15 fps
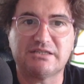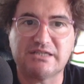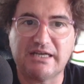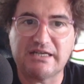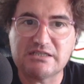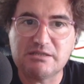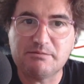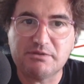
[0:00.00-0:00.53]

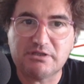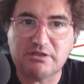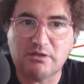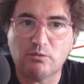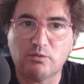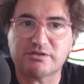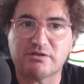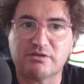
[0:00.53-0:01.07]
ChatGPT
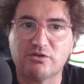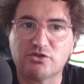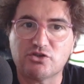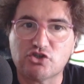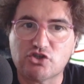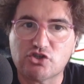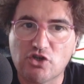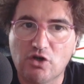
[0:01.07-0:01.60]
was
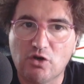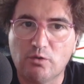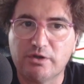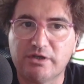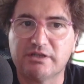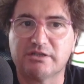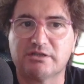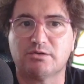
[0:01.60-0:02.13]

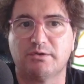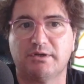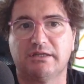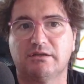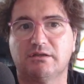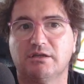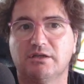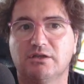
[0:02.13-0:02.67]
showing a
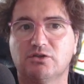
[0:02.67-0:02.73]
trend